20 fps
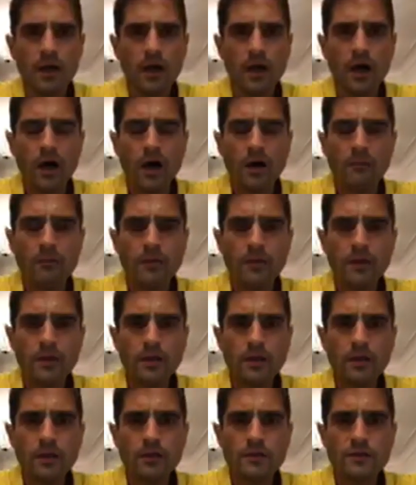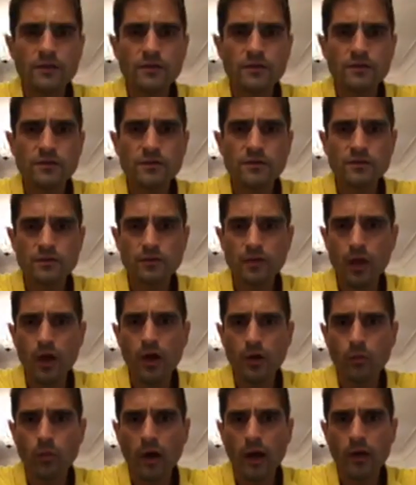
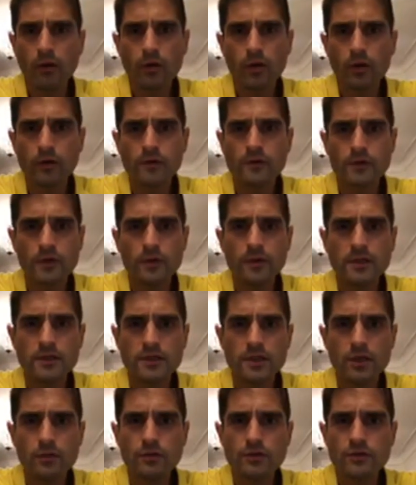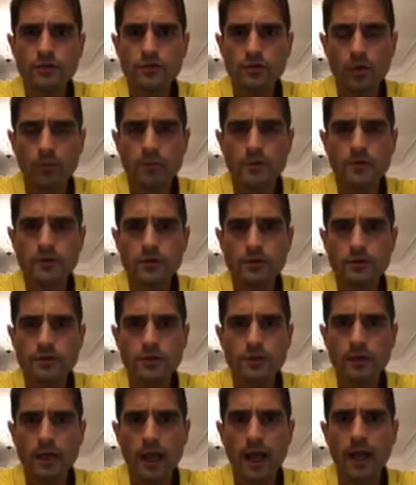Learn what alcohol is doing to you and stop as soon as
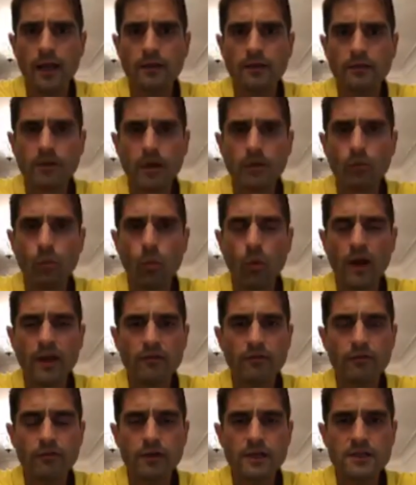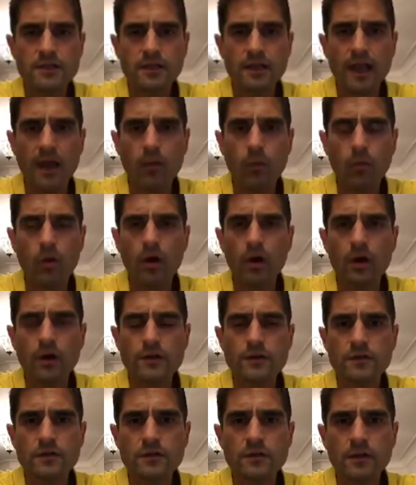you can. Don't wait for it to get
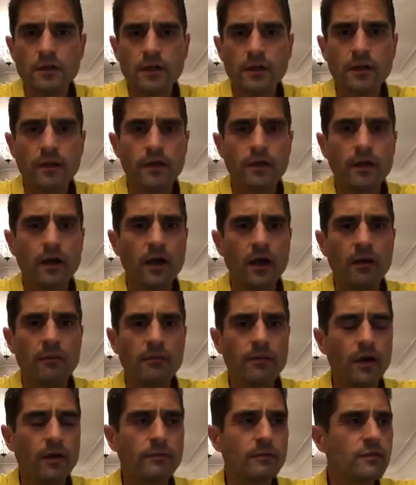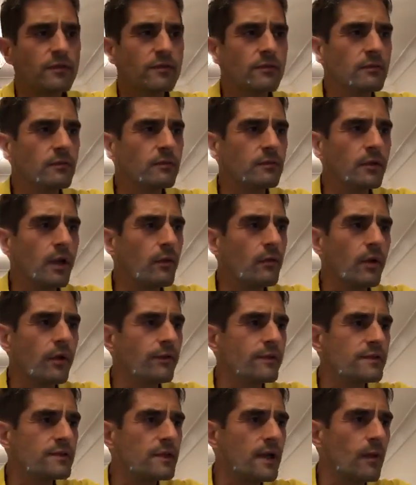worse. I just don't
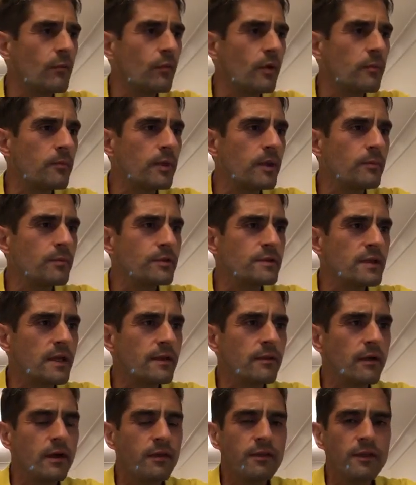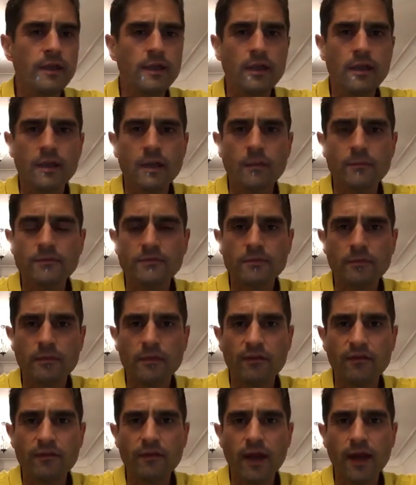understand why people say that. I think it comes from
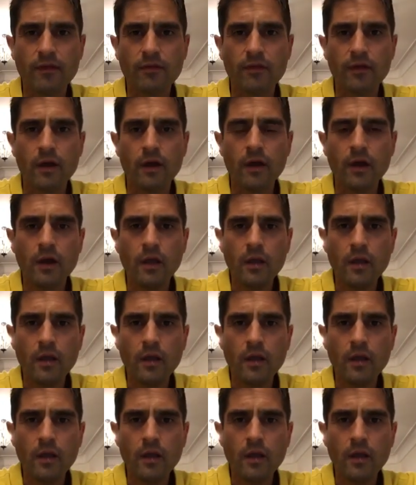the fact that